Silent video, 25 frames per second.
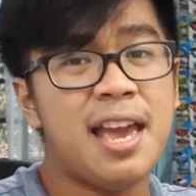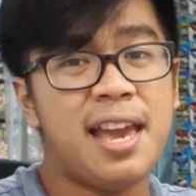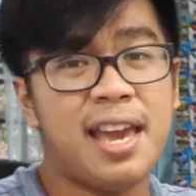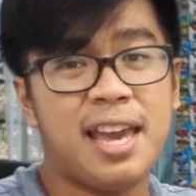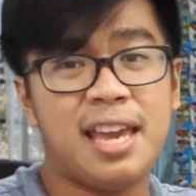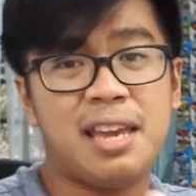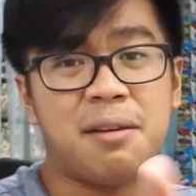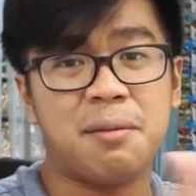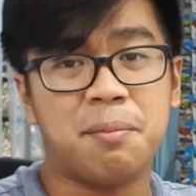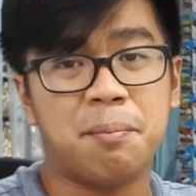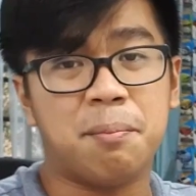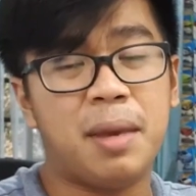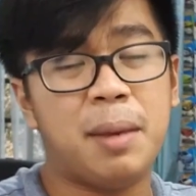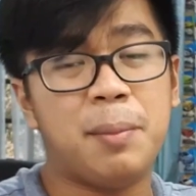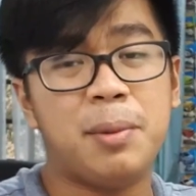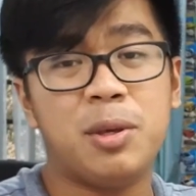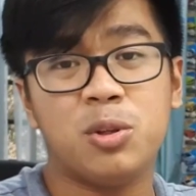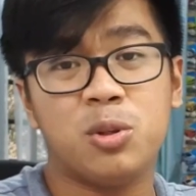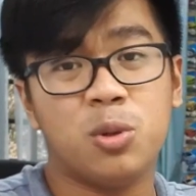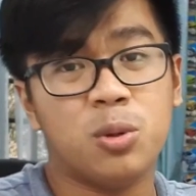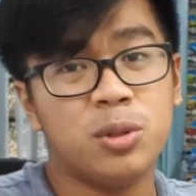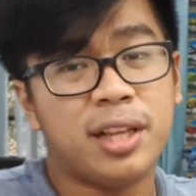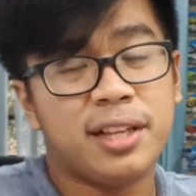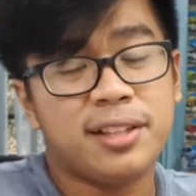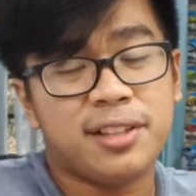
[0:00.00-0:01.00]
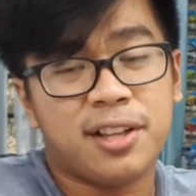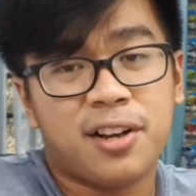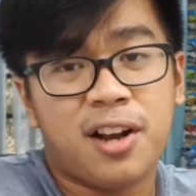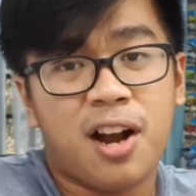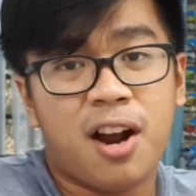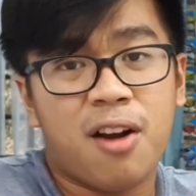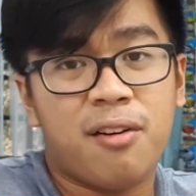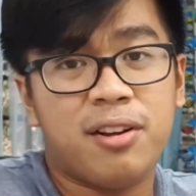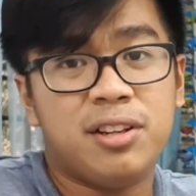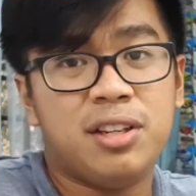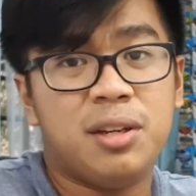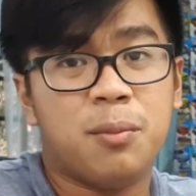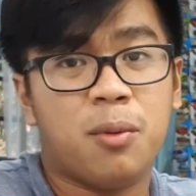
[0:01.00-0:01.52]
hey, maybe you don't like the
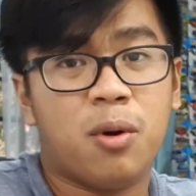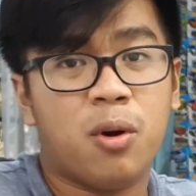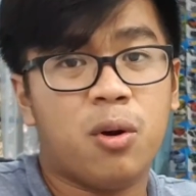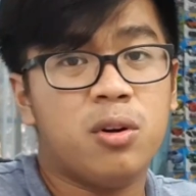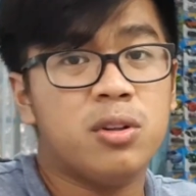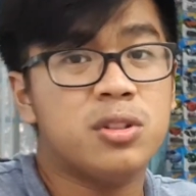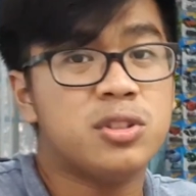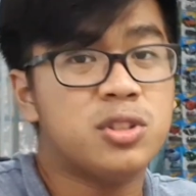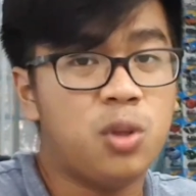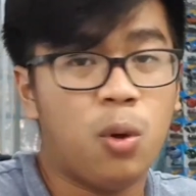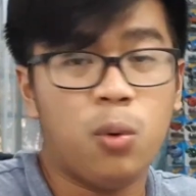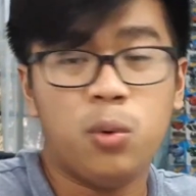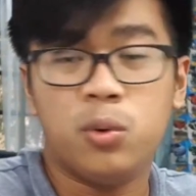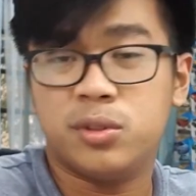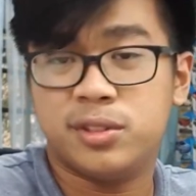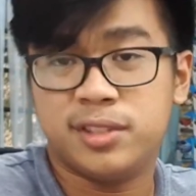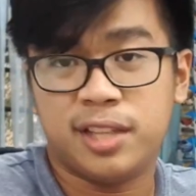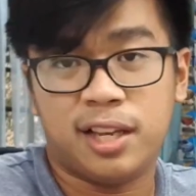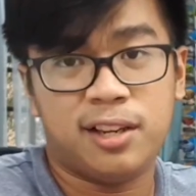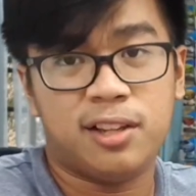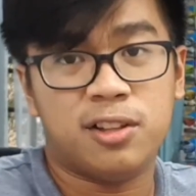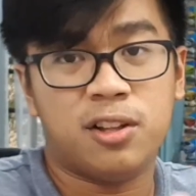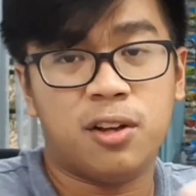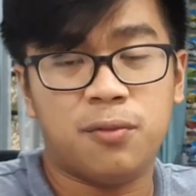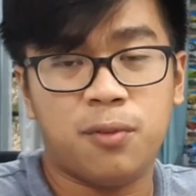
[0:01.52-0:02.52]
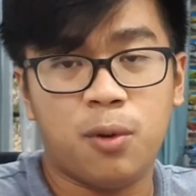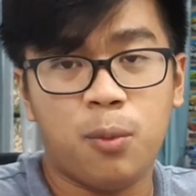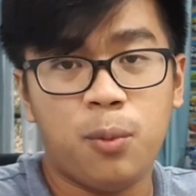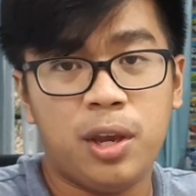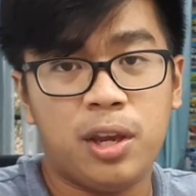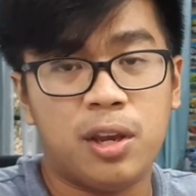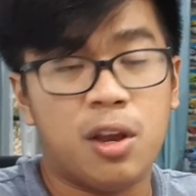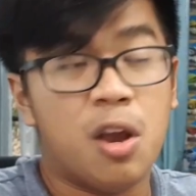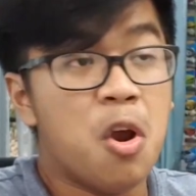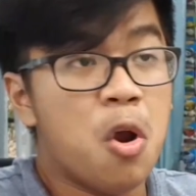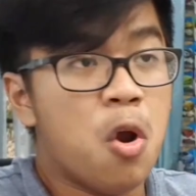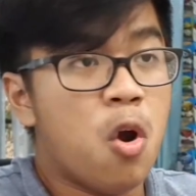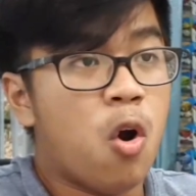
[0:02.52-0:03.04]
car anymore, so you sell it off
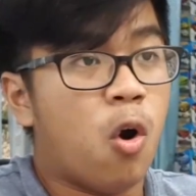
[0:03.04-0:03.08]
away.